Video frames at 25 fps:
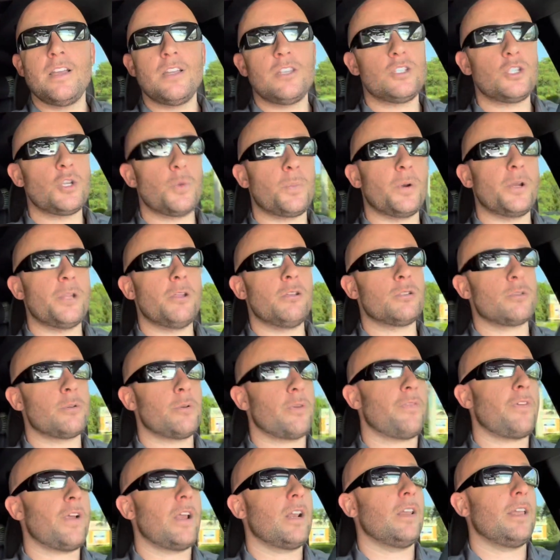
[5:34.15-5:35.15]
Super
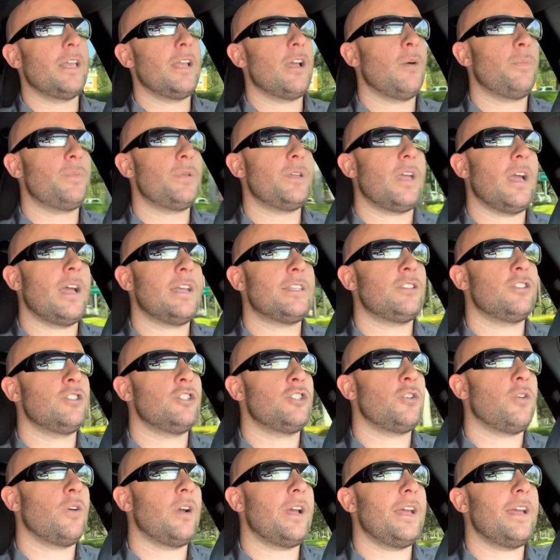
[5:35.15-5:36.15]
user-friendly. I hope you guys
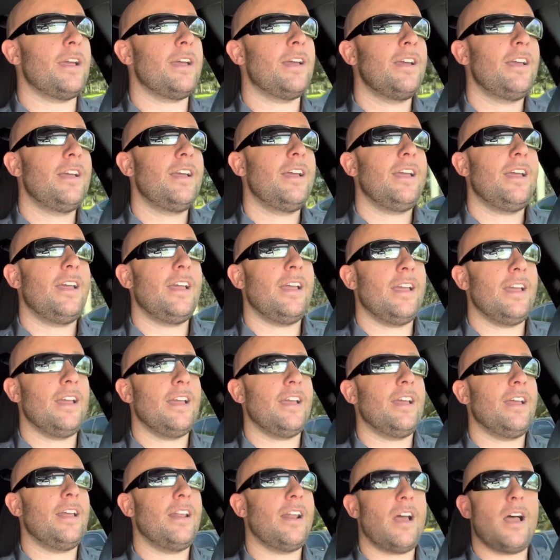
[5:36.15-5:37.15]
enjoy it,
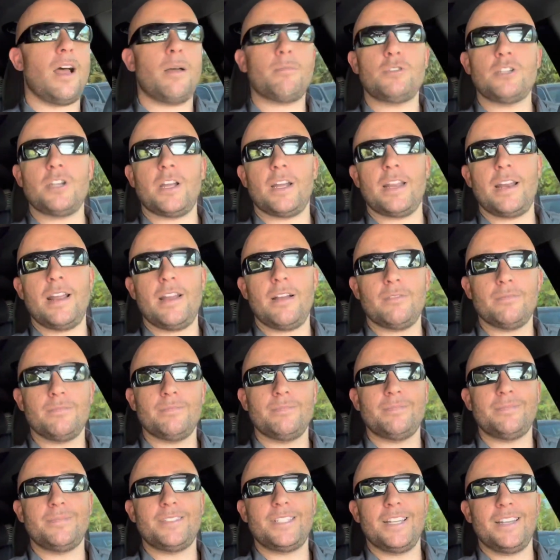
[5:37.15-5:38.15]
and I'm checking out.
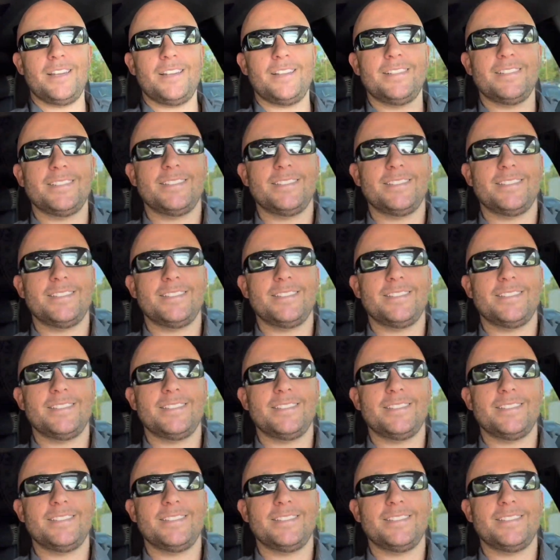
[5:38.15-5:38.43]
See ya.